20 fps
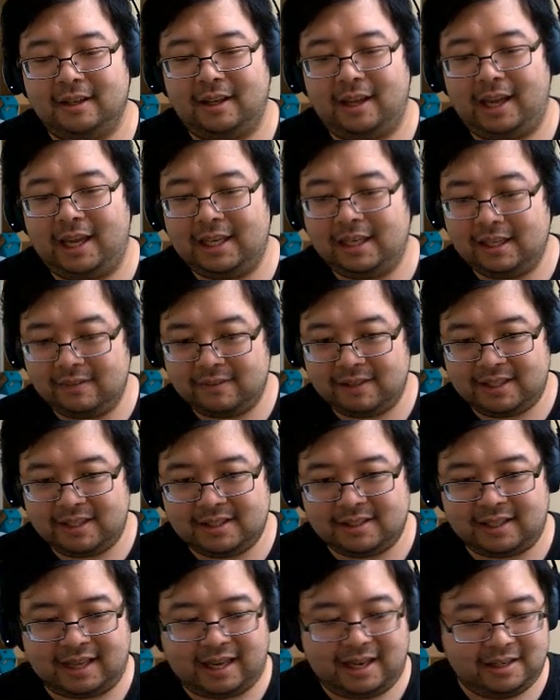any of
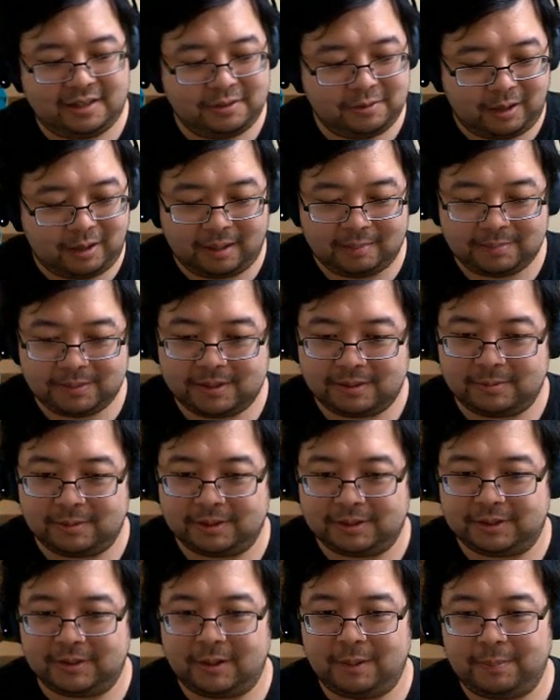these, a new option will
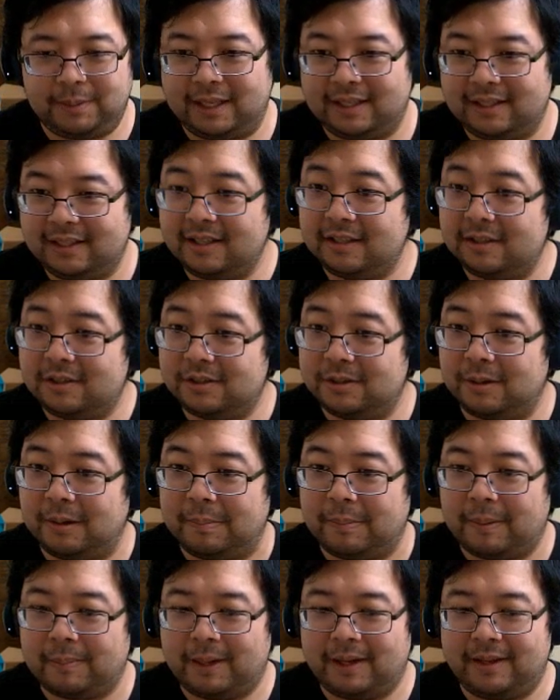show up that didn't show up
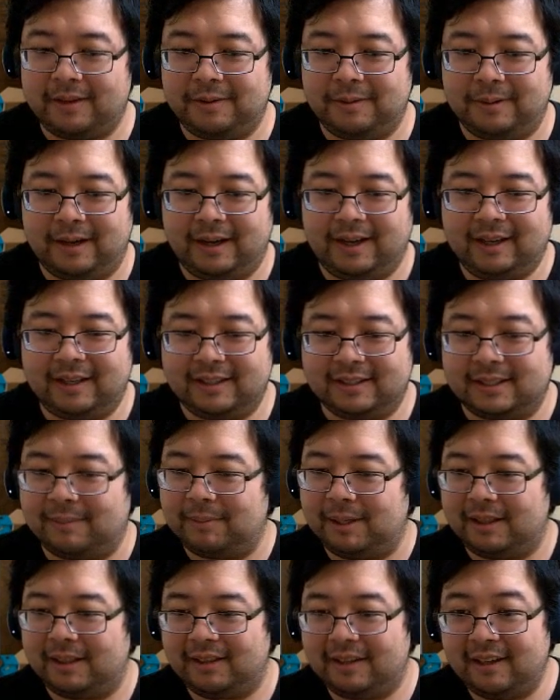on my UI because I'm
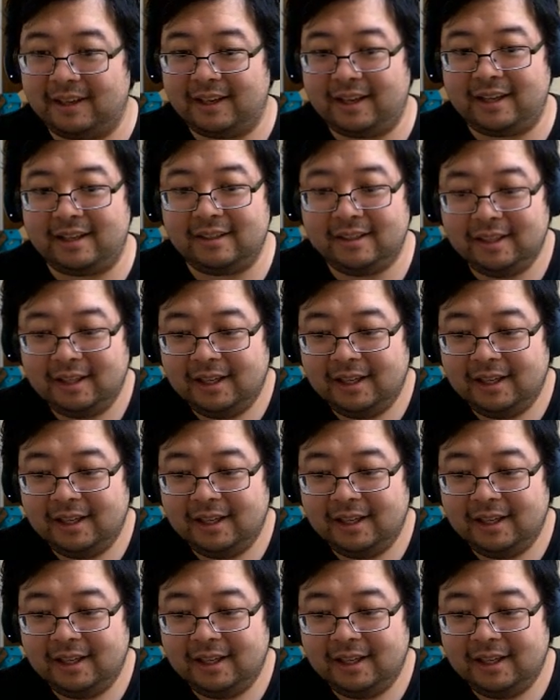not there yet,